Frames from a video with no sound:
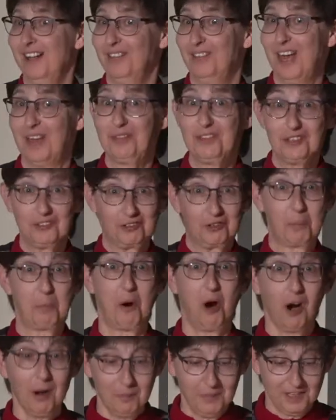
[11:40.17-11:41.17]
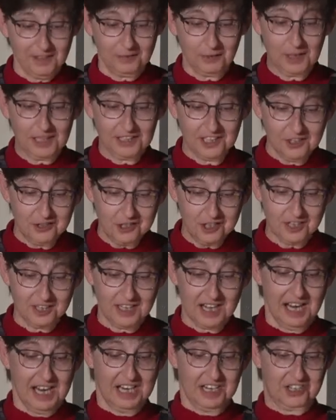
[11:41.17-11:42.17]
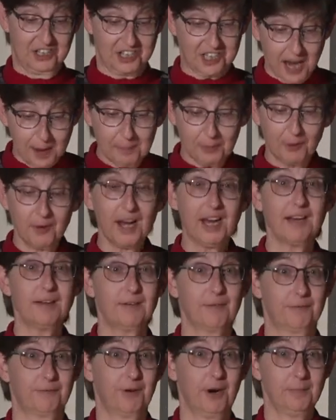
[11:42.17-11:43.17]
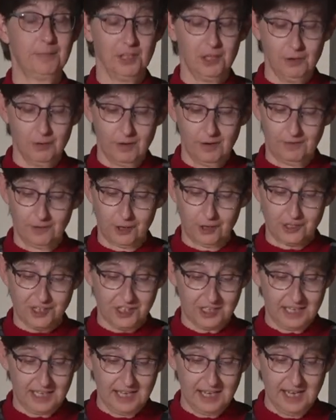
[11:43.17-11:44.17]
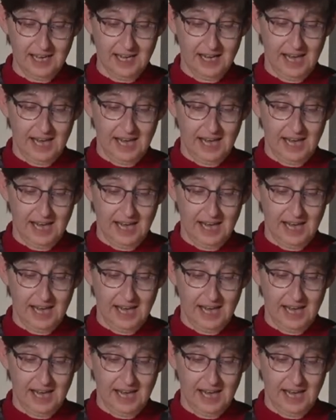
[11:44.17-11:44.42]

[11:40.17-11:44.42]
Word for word: that this Department of Religion separate from the university